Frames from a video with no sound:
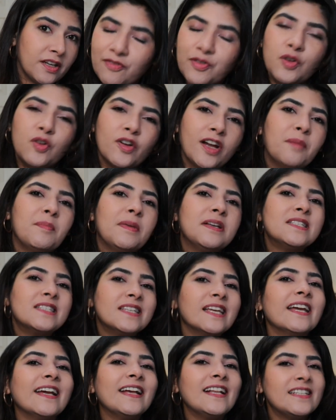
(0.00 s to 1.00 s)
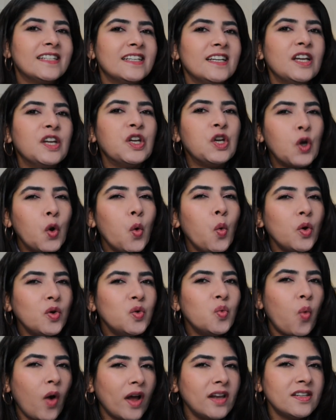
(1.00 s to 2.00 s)
If you look at my single day, you
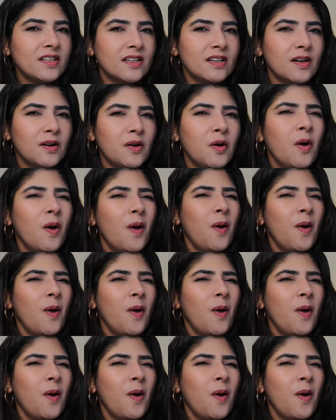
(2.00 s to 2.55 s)
would wonder